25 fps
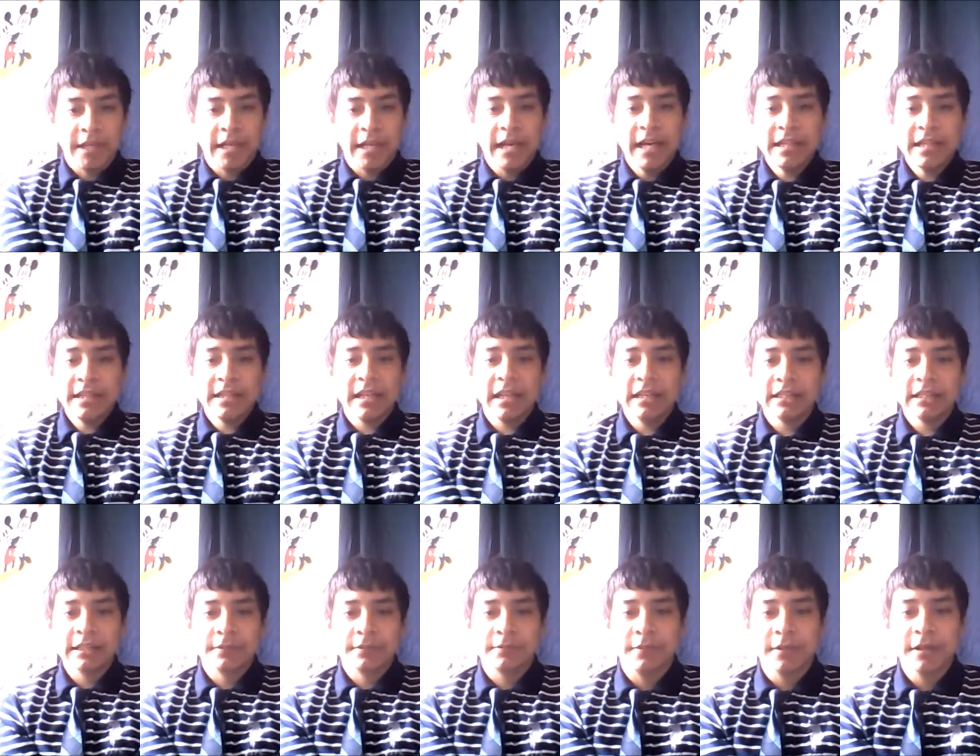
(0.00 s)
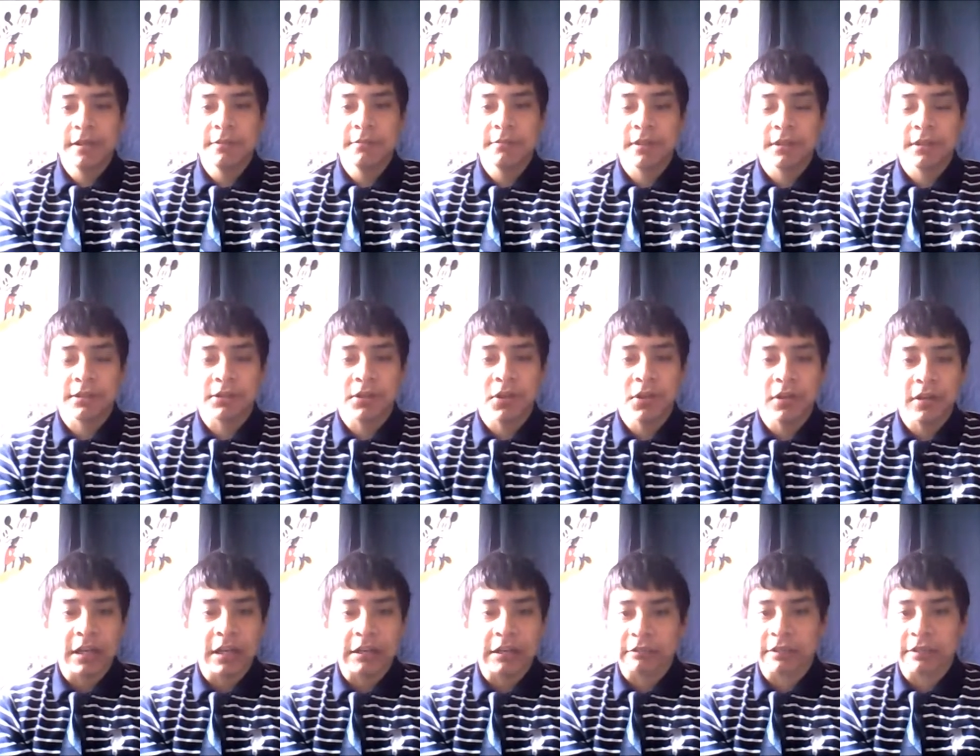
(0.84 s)
And that's pretty much all
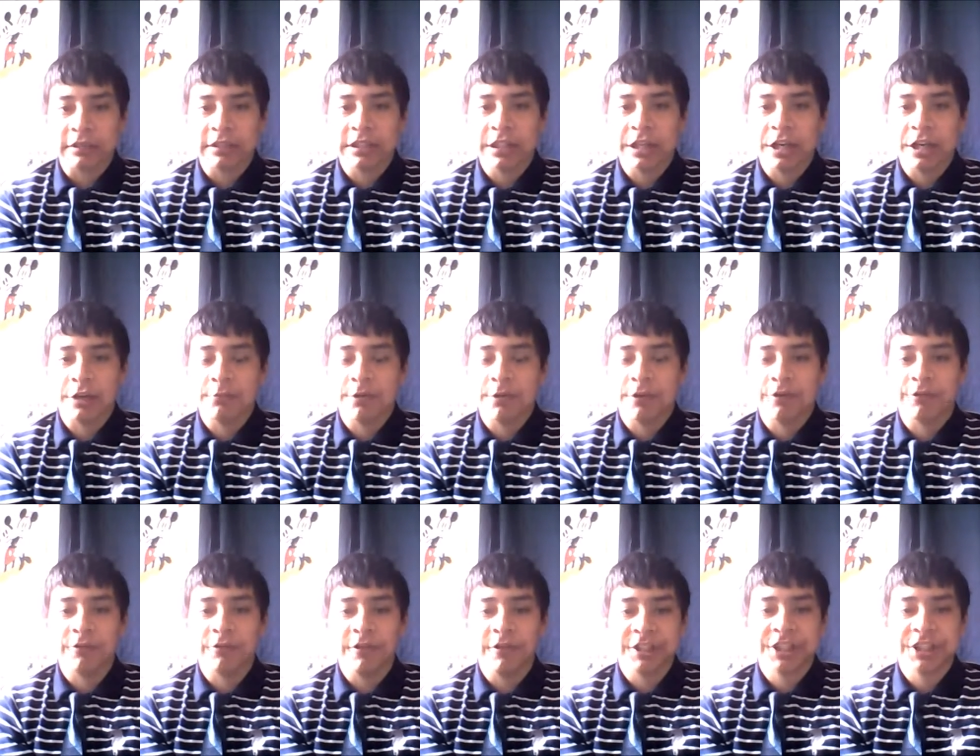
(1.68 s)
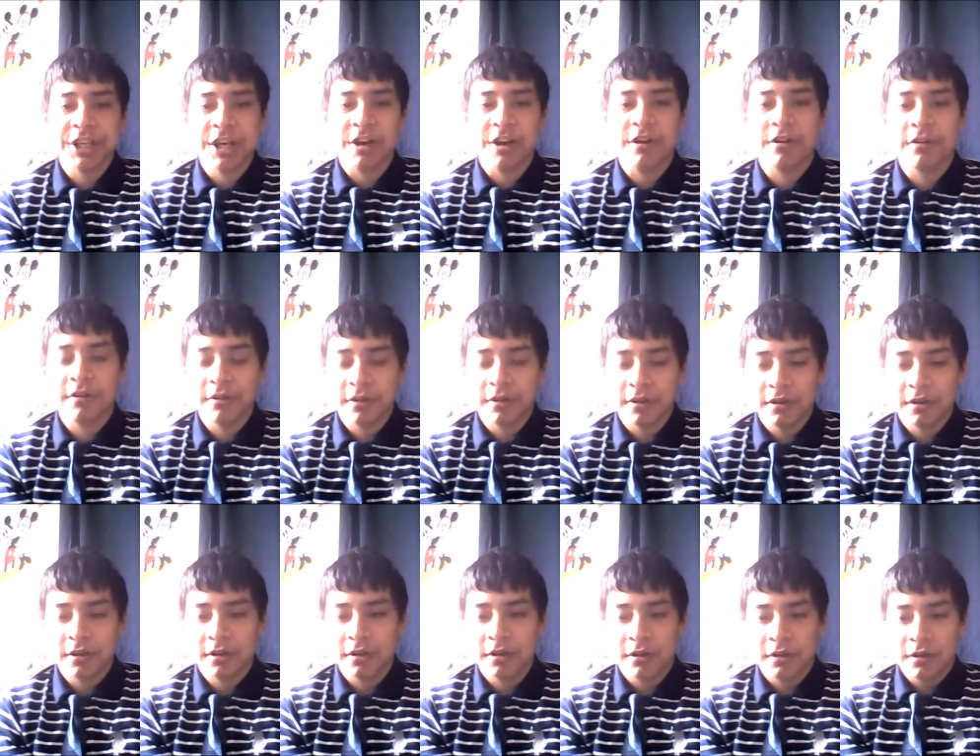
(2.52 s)
I have to say about Fresh Hare,
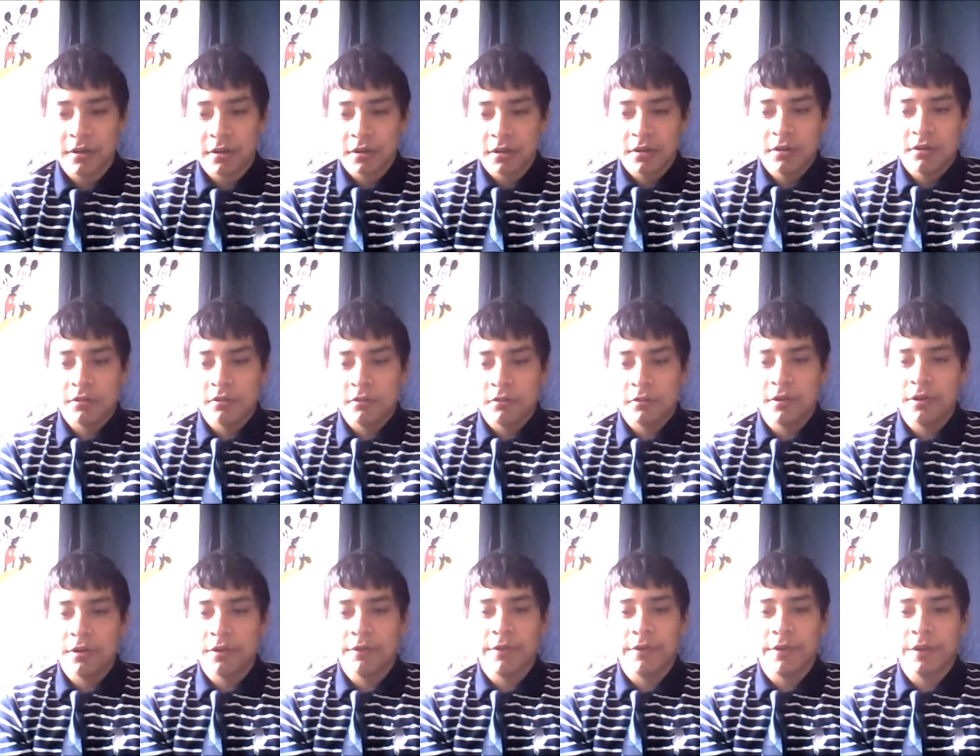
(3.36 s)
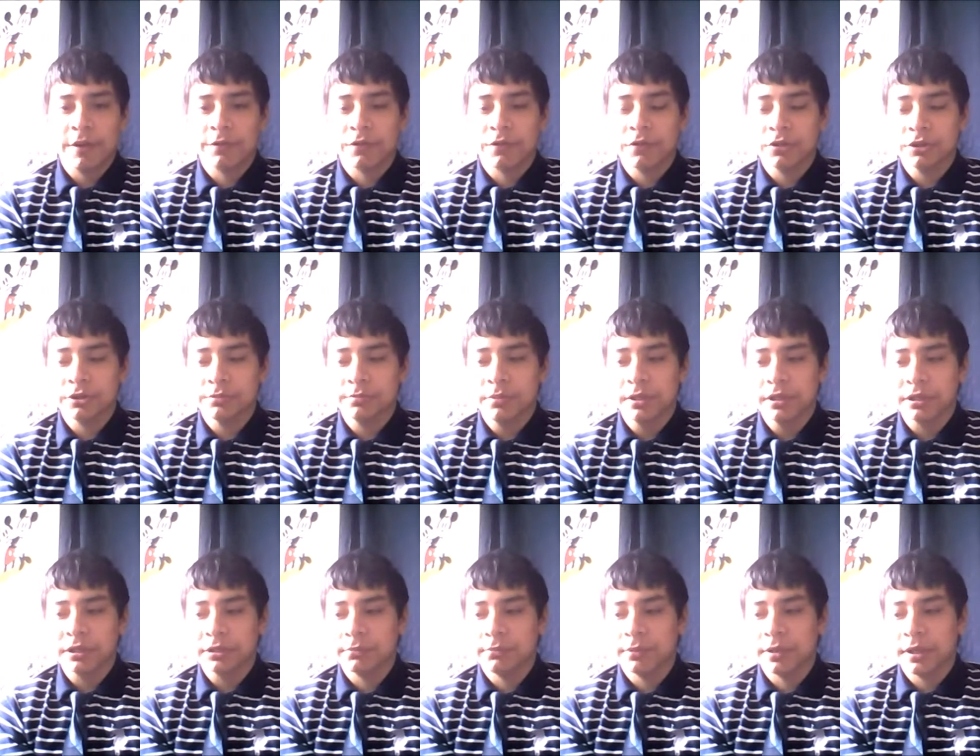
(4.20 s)
one of the very first
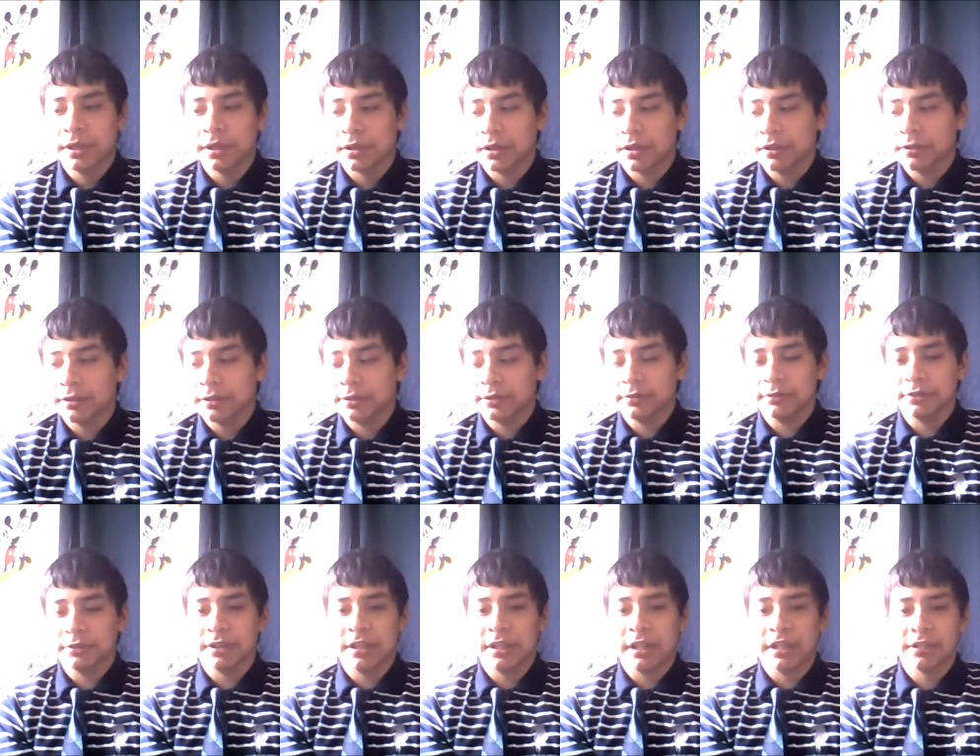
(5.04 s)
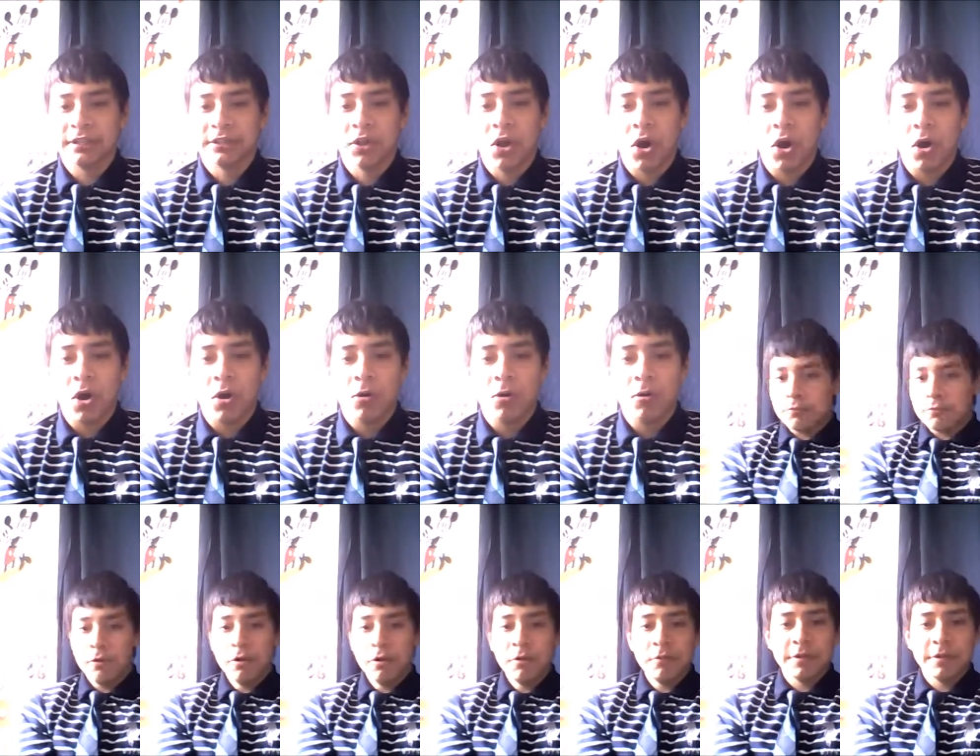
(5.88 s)
Bugs Bunny cartoons that I saw.
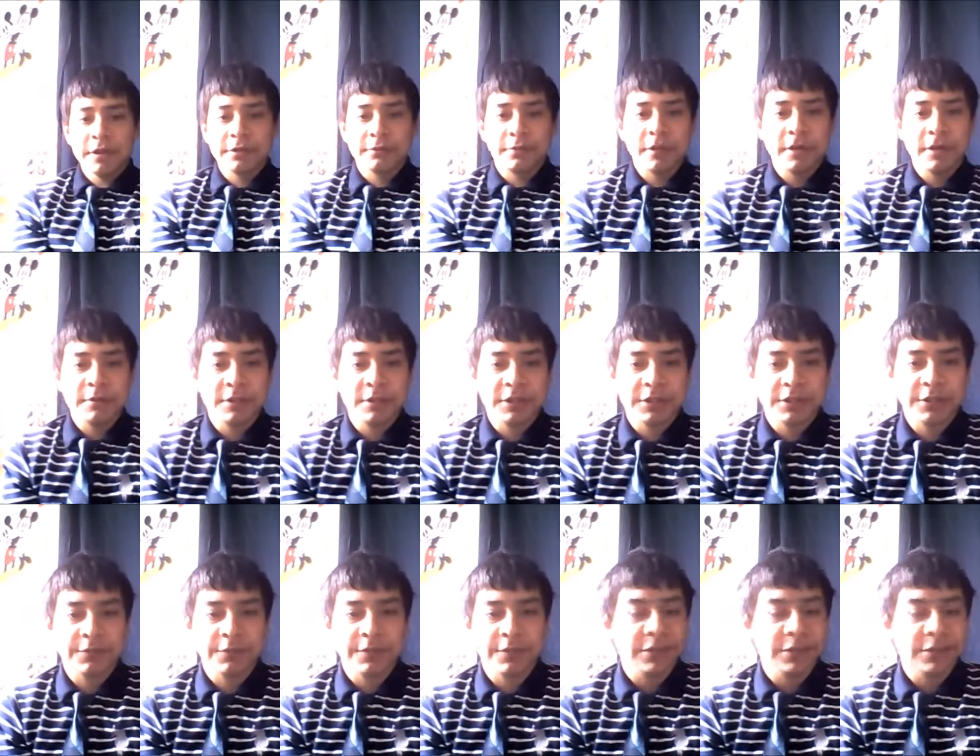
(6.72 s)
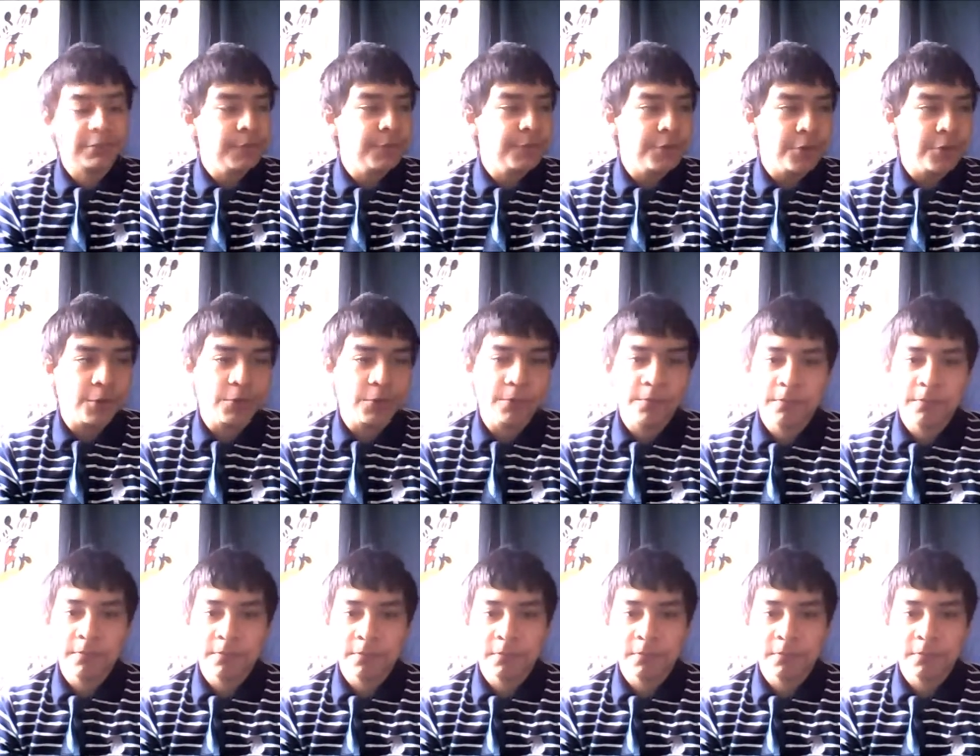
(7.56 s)
Well, that's pretty much it for this review.